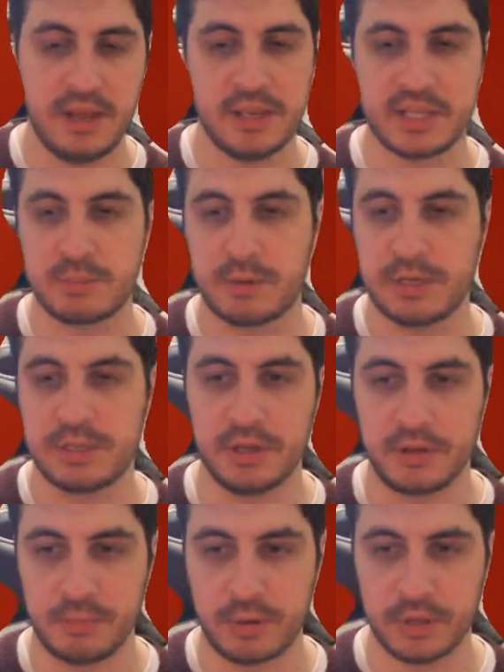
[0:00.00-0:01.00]
that spread to
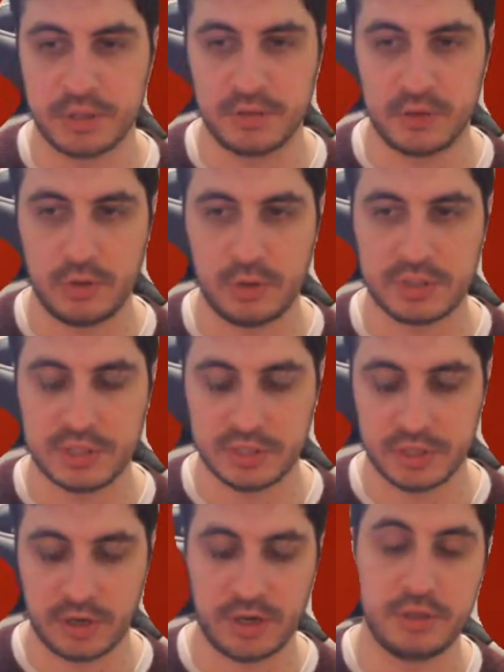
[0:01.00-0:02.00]
other parts of the
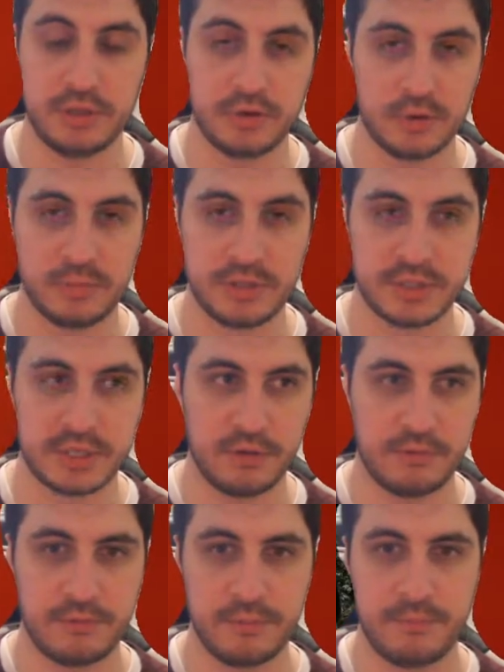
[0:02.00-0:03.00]
USSR and Europe itself.